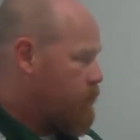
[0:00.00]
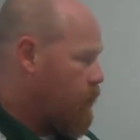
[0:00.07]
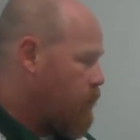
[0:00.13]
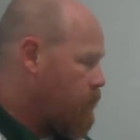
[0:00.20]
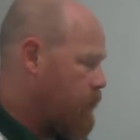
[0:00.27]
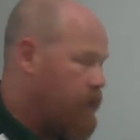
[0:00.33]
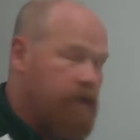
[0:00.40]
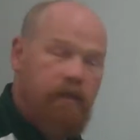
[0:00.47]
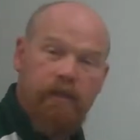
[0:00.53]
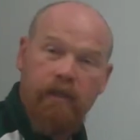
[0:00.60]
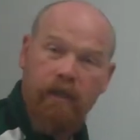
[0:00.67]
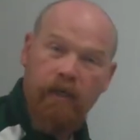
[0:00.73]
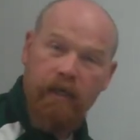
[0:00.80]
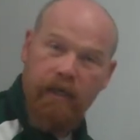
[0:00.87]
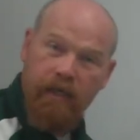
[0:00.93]

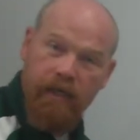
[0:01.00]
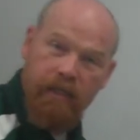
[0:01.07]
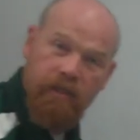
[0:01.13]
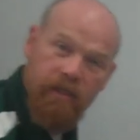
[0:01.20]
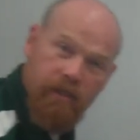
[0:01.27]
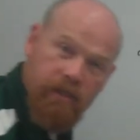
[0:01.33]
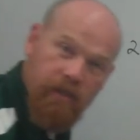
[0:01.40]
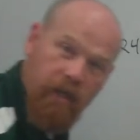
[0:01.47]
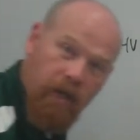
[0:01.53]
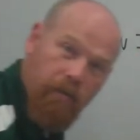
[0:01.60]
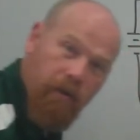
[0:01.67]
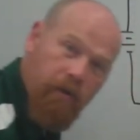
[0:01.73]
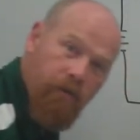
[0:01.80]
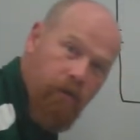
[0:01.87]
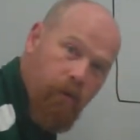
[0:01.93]
Current, it's the
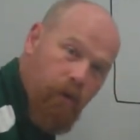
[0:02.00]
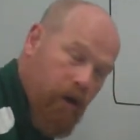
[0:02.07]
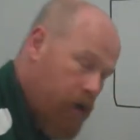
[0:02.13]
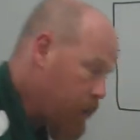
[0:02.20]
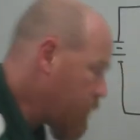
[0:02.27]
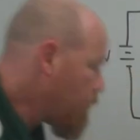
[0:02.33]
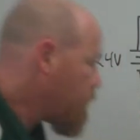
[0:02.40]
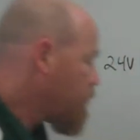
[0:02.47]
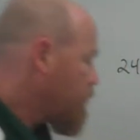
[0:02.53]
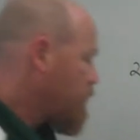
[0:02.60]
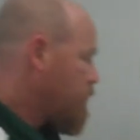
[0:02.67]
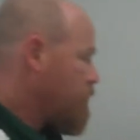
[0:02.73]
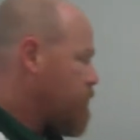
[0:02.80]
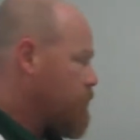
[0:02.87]
same everywhere.